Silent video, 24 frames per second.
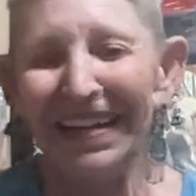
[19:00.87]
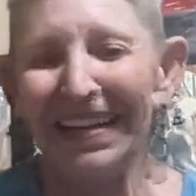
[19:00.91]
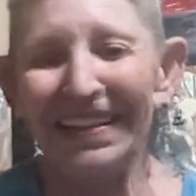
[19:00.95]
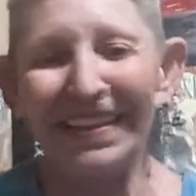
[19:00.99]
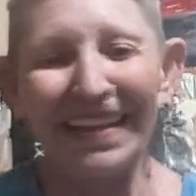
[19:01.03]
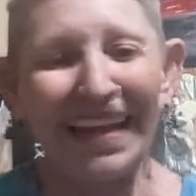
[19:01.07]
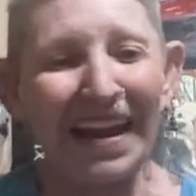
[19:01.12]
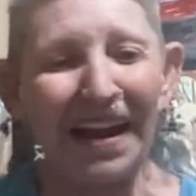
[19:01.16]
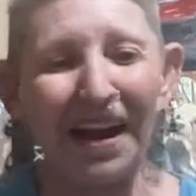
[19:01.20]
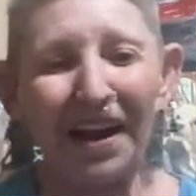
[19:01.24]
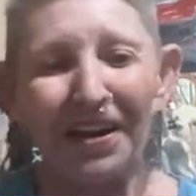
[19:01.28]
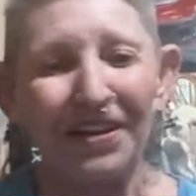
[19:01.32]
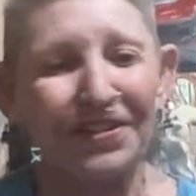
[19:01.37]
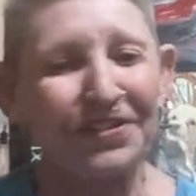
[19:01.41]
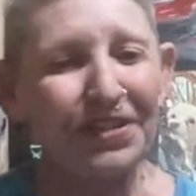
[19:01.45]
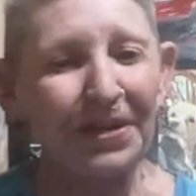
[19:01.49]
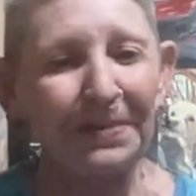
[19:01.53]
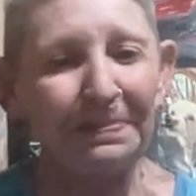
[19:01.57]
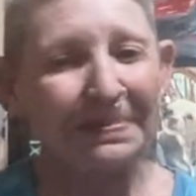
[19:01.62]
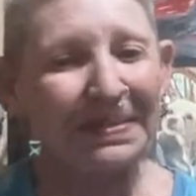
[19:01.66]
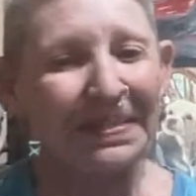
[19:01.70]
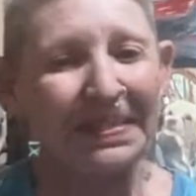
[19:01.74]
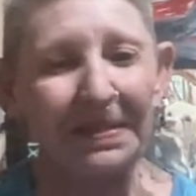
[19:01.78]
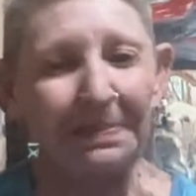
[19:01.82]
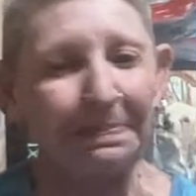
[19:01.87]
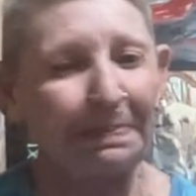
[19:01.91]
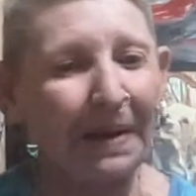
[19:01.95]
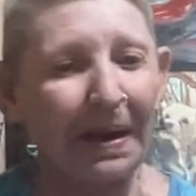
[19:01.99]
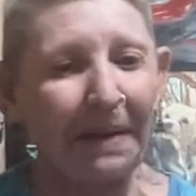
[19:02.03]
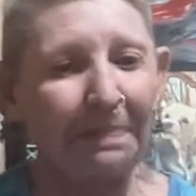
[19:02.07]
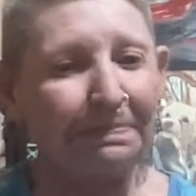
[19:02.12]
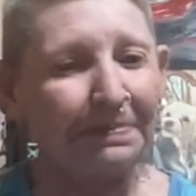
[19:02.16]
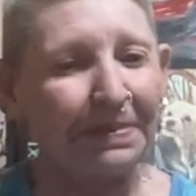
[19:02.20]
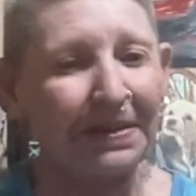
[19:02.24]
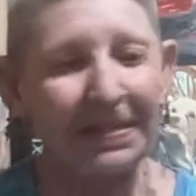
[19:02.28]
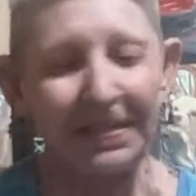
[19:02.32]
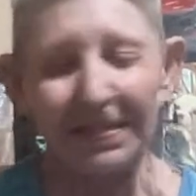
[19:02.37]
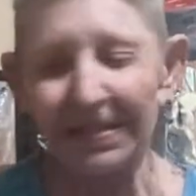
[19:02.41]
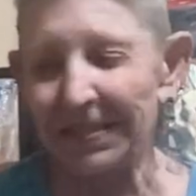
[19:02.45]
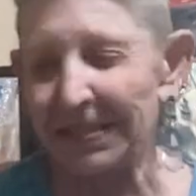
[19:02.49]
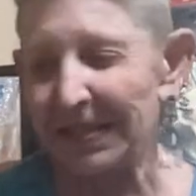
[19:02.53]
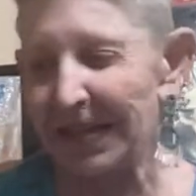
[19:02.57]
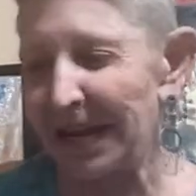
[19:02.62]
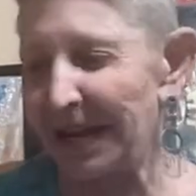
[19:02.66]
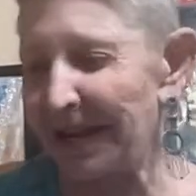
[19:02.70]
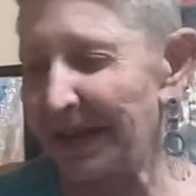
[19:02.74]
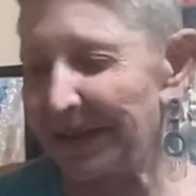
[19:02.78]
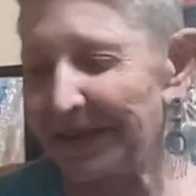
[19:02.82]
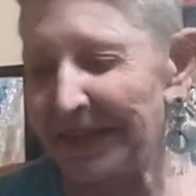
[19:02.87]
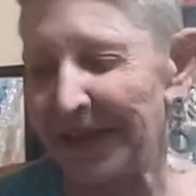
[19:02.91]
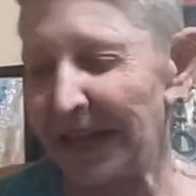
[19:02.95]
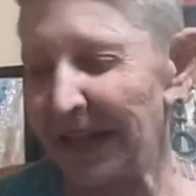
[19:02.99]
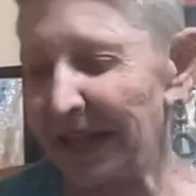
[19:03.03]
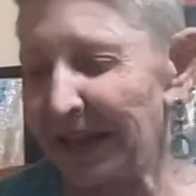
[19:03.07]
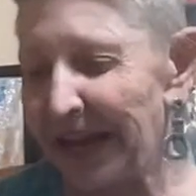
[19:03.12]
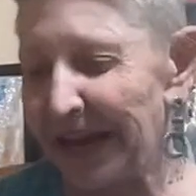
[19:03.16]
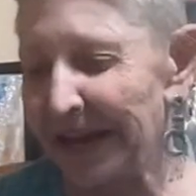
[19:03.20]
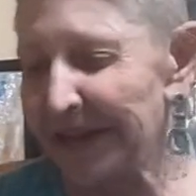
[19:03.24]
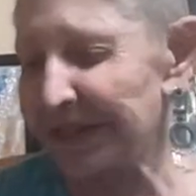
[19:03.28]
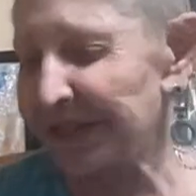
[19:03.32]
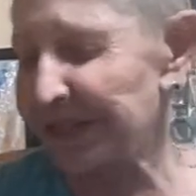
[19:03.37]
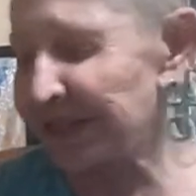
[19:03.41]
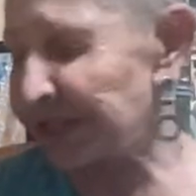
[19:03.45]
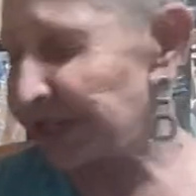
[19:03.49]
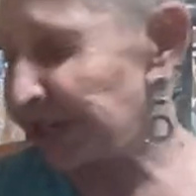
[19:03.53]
They are gypsy puppies. They like to